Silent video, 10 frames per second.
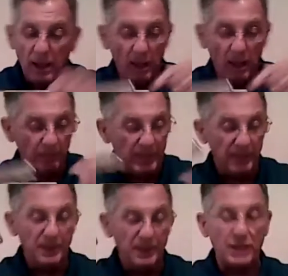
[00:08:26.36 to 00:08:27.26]
be
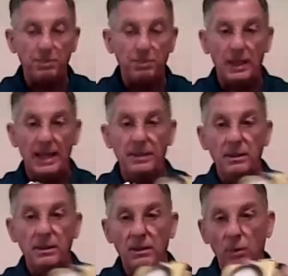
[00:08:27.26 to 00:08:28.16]
displayed
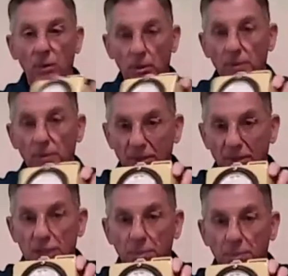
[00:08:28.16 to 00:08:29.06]
or have a
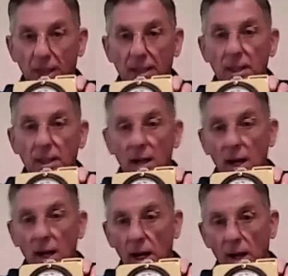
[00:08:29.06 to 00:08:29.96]
display
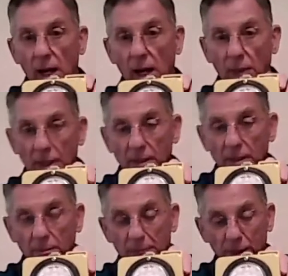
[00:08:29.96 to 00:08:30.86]
on the
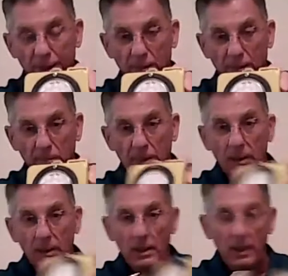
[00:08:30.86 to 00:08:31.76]
meter here.
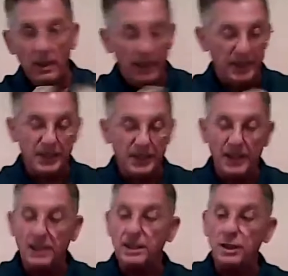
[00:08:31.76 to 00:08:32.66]
As I say, this
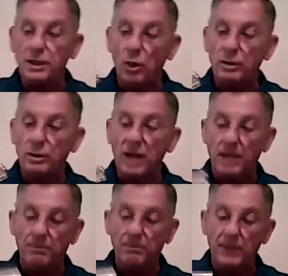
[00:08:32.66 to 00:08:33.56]
is the old type.
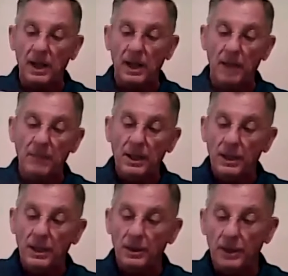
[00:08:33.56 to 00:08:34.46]

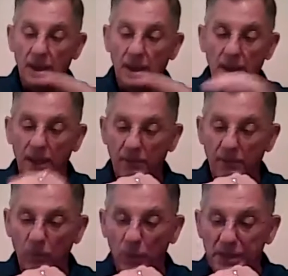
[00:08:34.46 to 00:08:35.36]
We
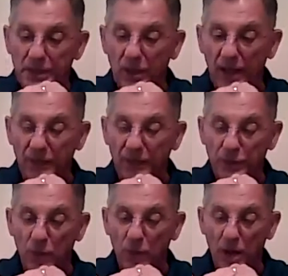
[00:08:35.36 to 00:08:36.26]
still have these
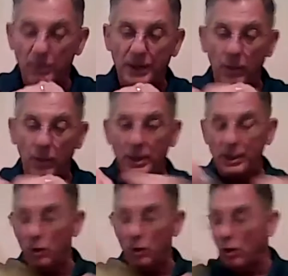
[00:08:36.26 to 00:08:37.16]
around, but they're really no
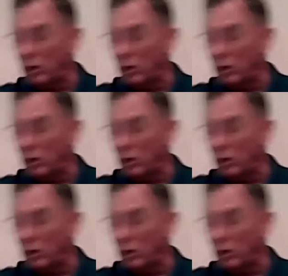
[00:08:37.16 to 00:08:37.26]
longer